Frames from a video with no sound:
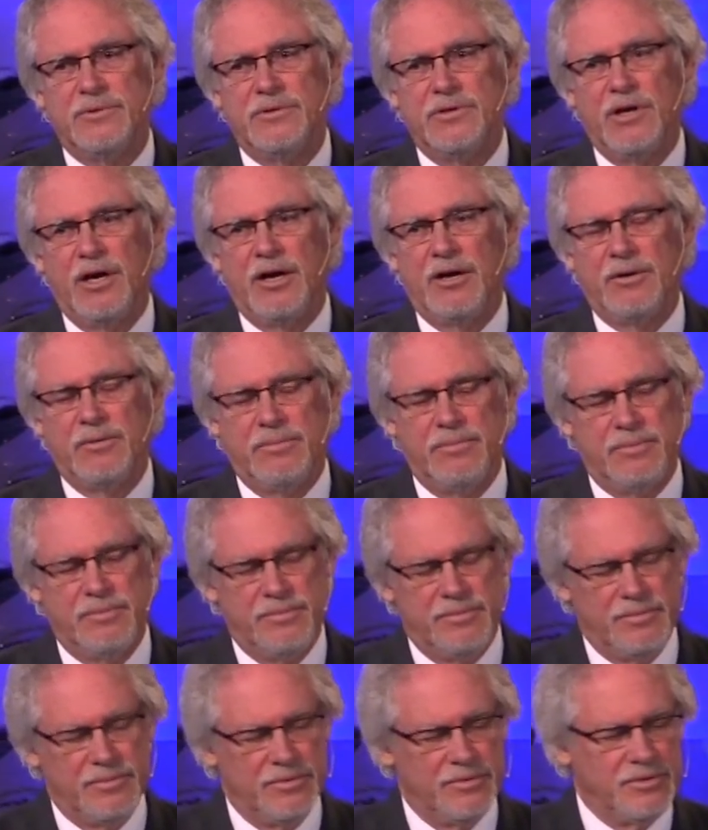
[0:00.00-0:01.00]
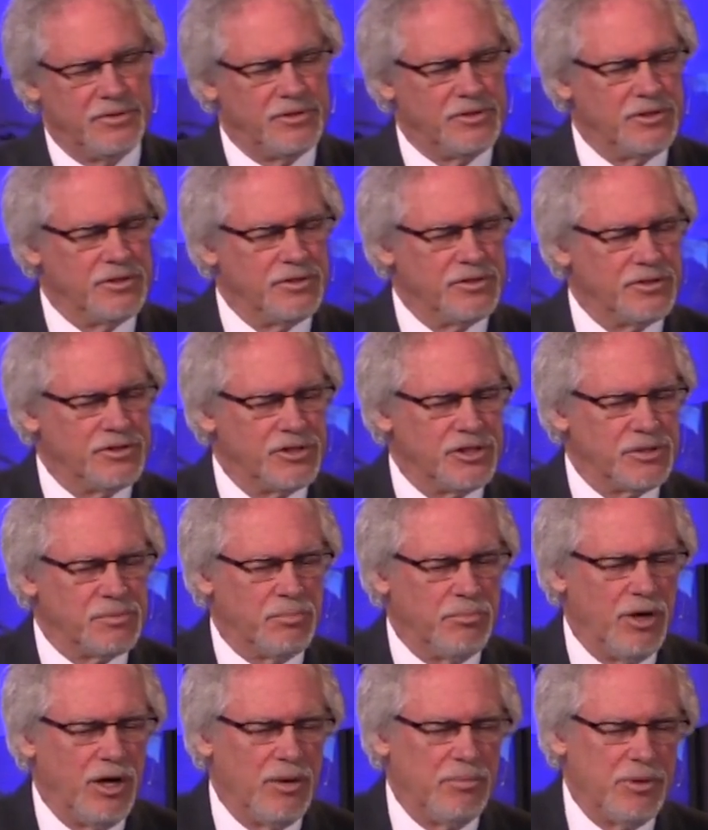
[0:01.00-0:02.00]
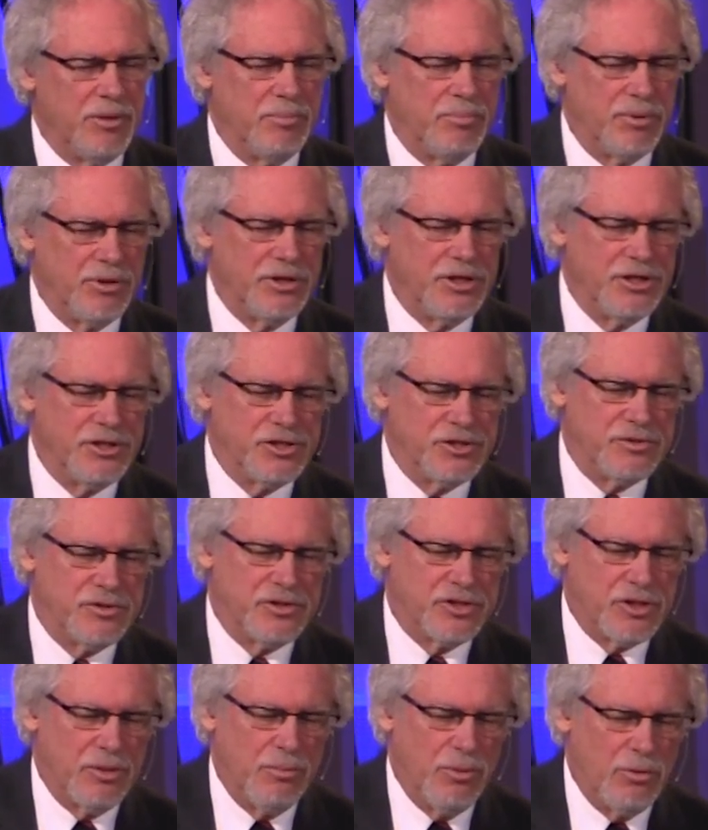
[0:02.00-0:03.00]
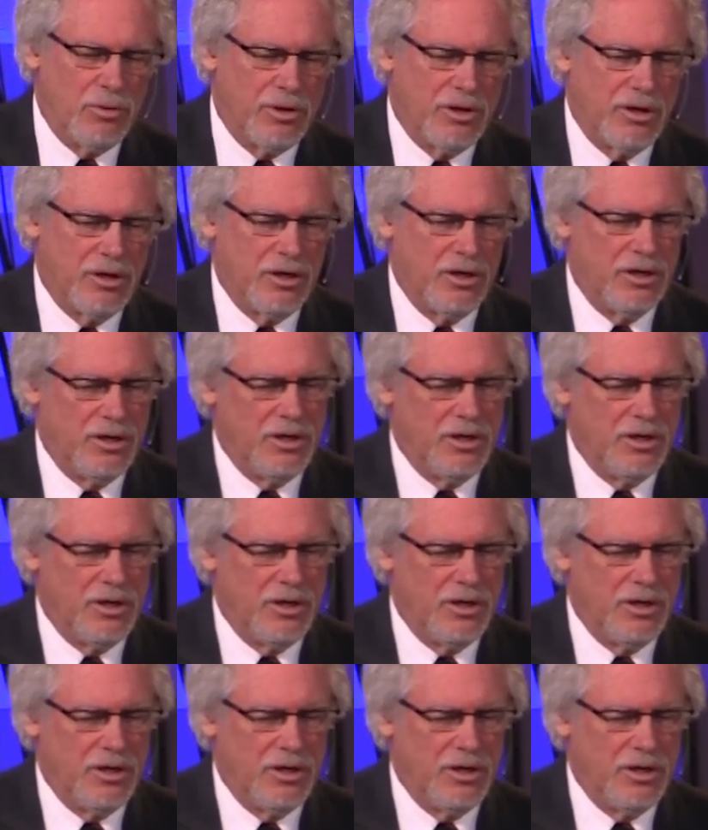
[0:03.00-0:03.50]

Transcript: Her daughter says, Mommy, please, some more.